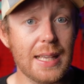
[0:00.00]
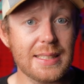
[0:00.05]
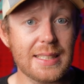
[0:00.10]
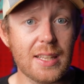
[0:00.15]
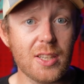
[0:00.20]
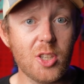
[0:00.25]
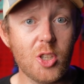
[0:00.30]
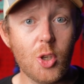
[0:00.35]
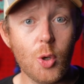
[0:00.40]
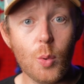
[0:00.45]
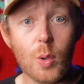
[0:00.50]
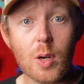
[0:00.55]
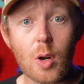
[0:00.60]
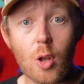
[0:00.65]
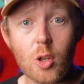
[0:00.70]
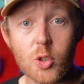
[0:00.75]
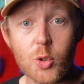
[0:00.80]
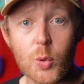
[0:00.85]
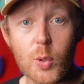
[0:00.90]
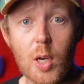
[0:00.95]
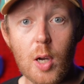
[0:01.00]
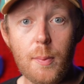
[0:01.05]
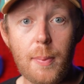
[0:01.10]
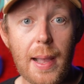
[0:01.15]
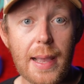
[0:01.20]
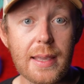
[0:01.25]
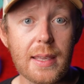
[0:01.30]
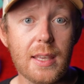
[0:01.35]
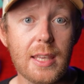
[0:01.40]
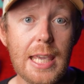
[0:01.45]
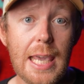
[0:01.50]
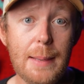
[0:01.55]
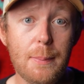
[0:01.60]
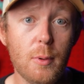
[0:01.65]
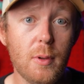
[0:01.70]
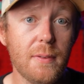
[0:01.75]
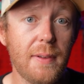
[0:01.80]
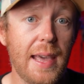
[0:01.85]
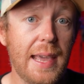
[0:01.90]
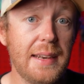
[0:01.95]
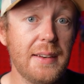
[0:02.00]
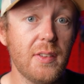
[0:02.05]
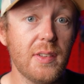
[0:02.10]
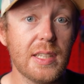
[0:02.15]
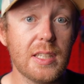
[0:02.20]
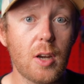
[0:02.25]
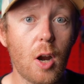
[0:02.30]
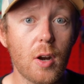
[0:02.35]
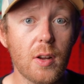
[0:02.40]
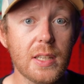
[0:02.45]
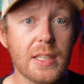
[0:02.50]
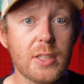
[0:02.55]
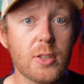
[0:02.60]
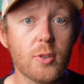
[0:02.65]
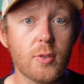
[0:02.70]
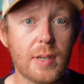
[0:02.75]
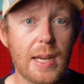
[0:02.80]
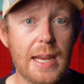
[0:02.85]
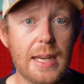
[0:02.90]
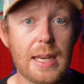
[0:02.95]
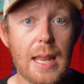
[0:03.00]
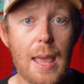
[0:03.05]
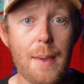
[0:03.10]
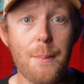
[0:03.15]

is a do-it-all trail bike capable of handling gnarly terrain